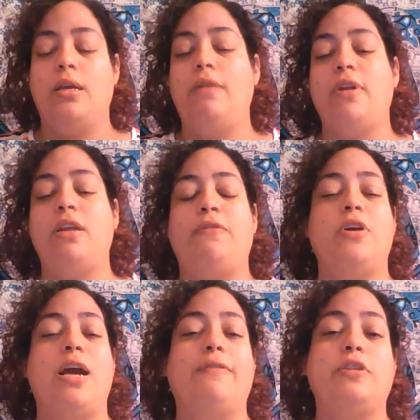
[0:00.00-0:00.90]
Even if
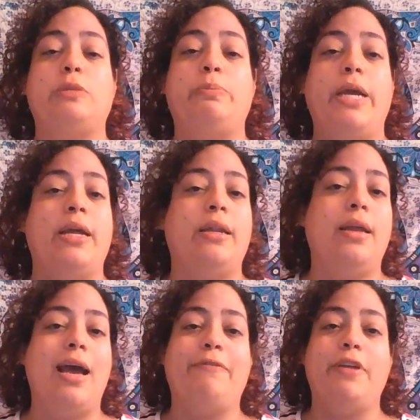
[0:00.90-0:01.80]
you have to spend
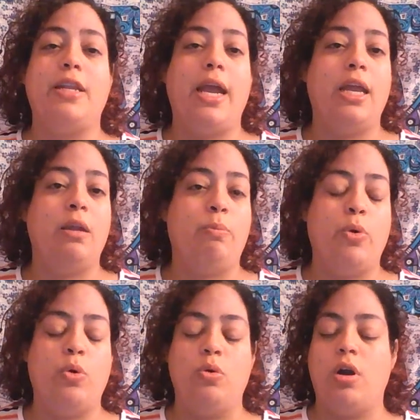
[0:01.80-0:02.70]
half your day in a
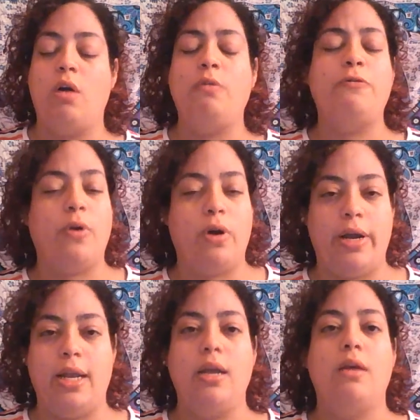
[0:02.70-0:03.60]
pool, go for
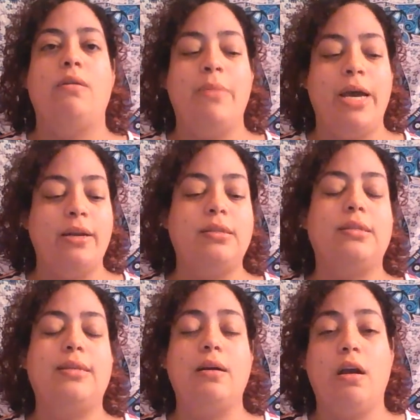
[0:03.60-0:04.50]
it. What matters
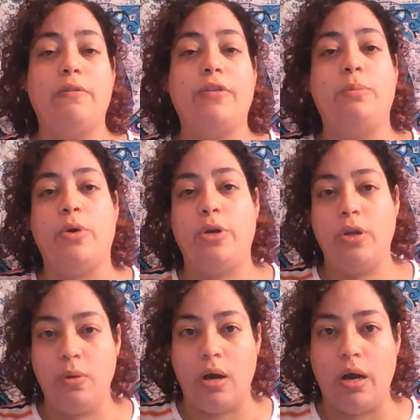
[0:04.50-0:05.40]
is how comfortable
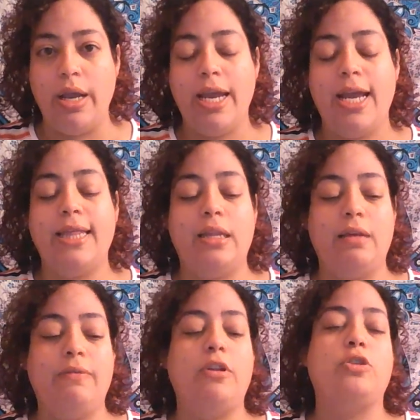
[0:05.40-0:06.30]
you are and the
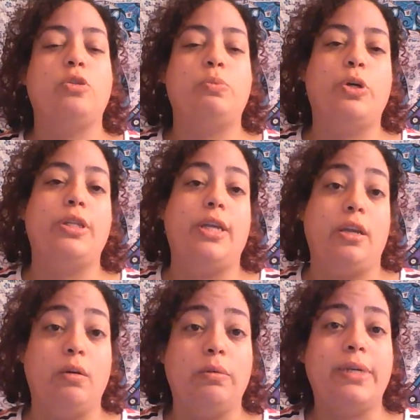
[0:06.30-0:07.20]
level of support that
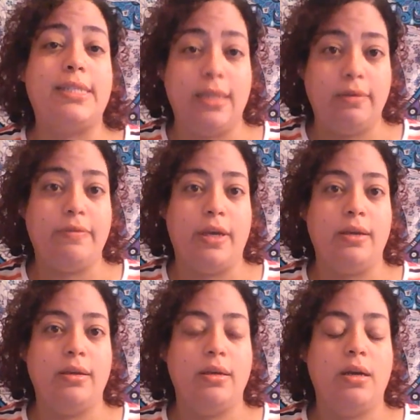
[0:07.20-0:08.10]
you're
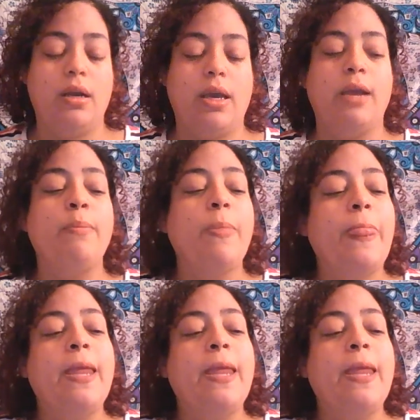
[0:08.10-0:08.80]
receiving. Okay?